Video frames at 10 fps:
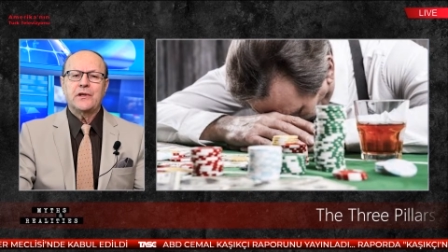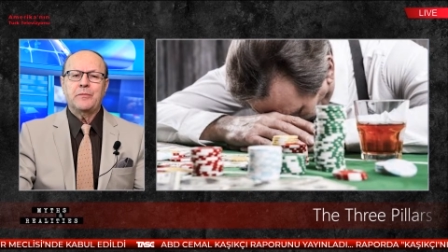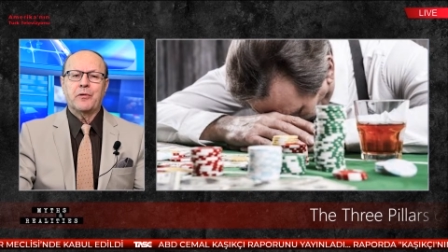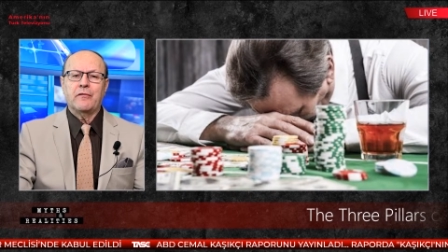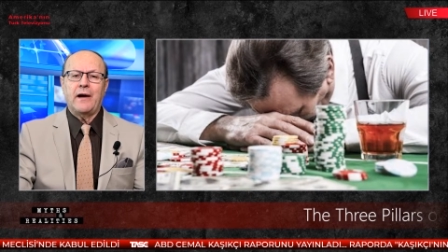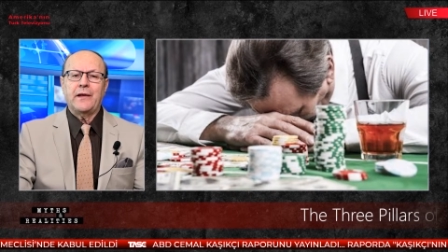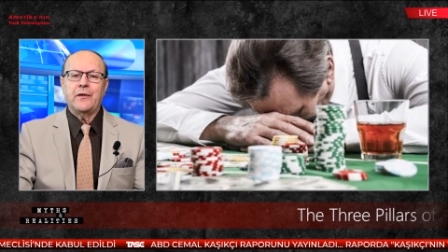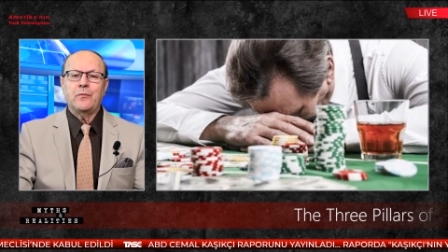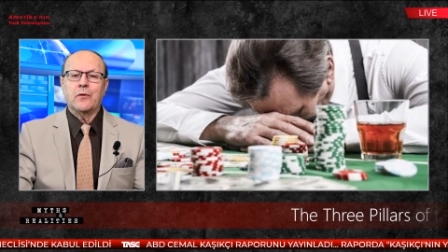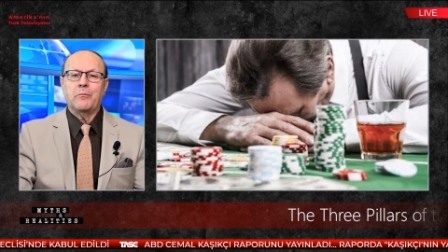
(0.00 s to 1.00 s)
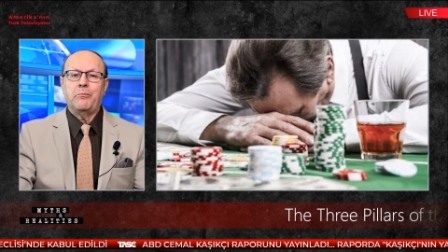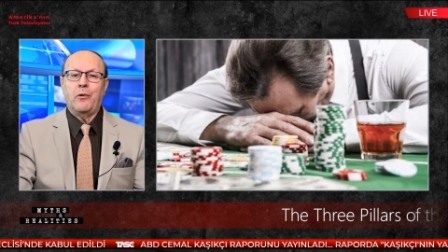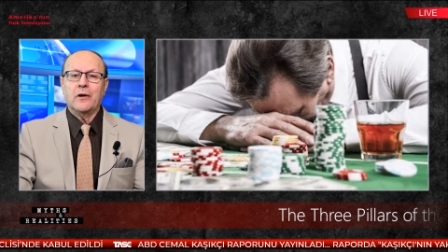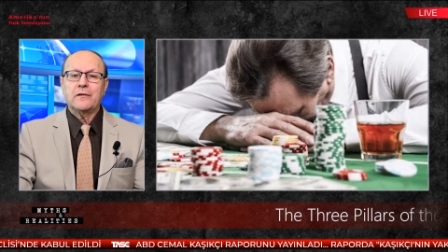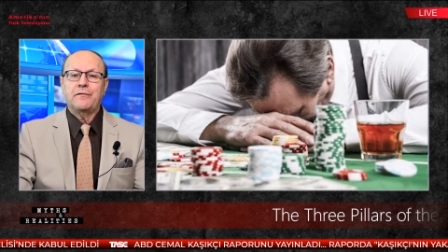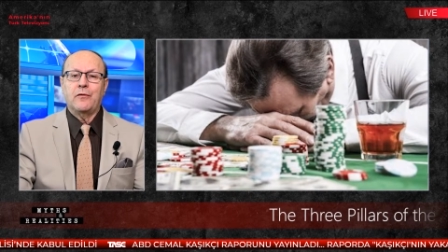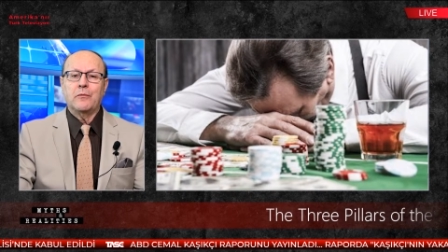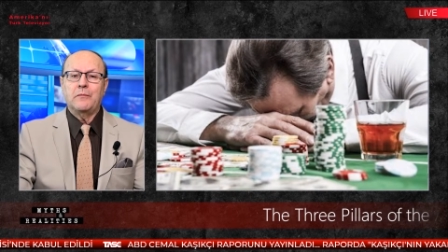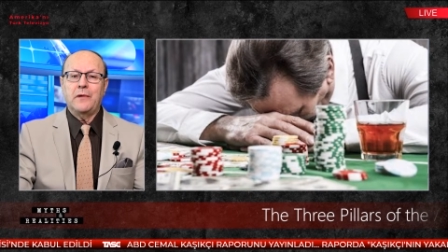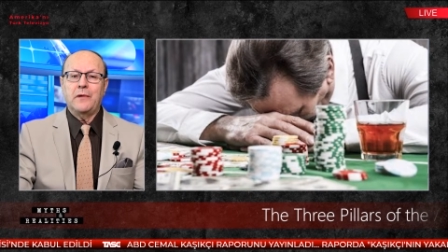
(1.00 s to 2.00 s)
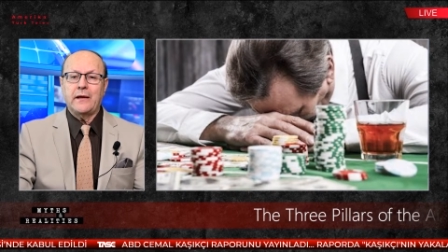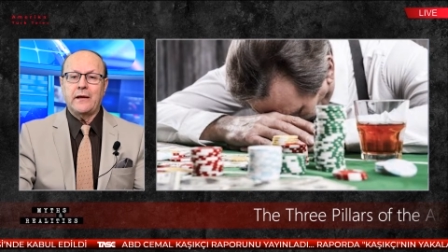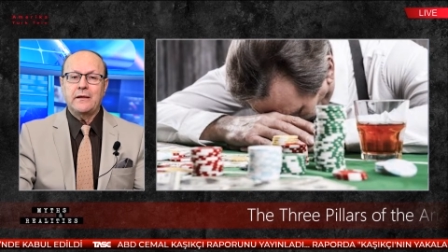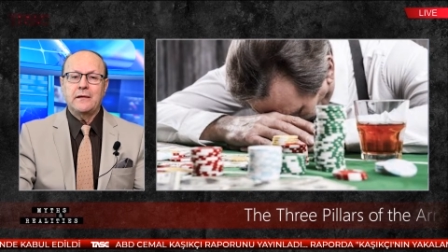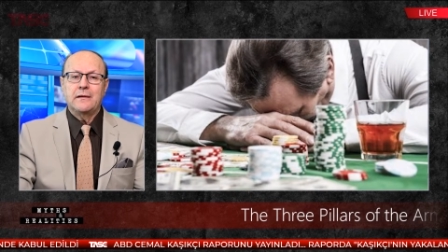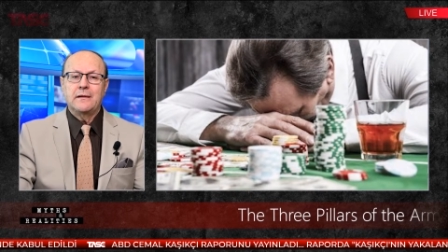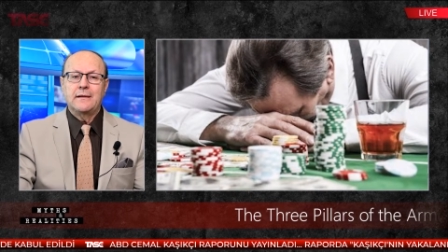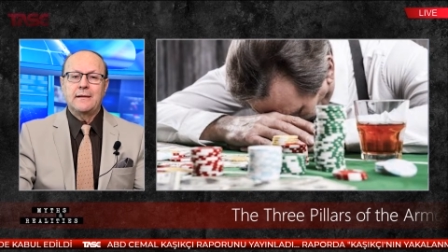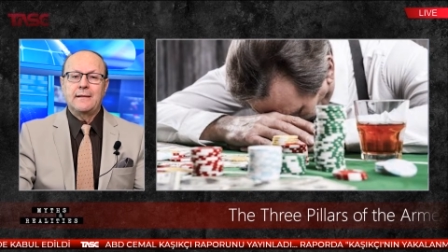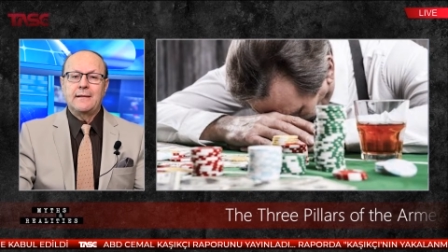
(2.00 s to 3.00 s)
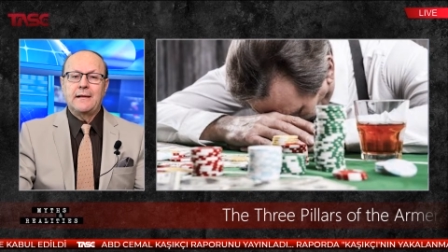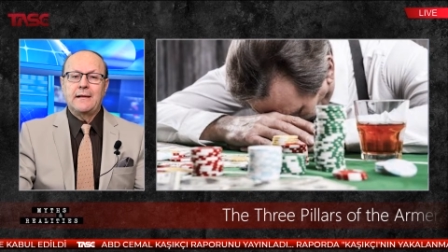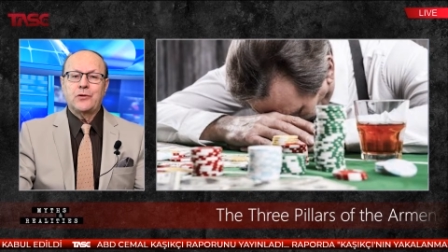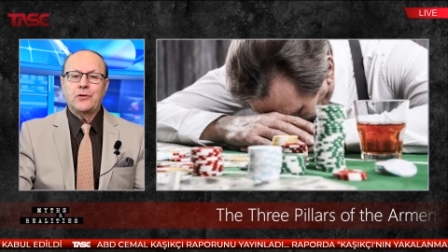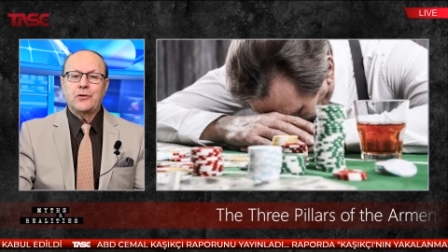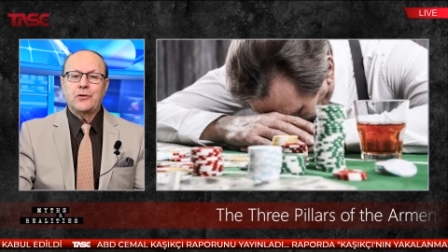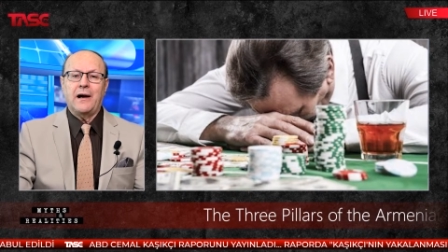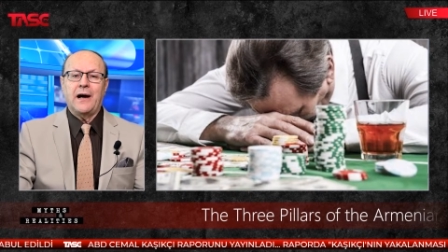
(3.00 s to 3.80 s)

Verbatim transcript: he provided were bought for money. To have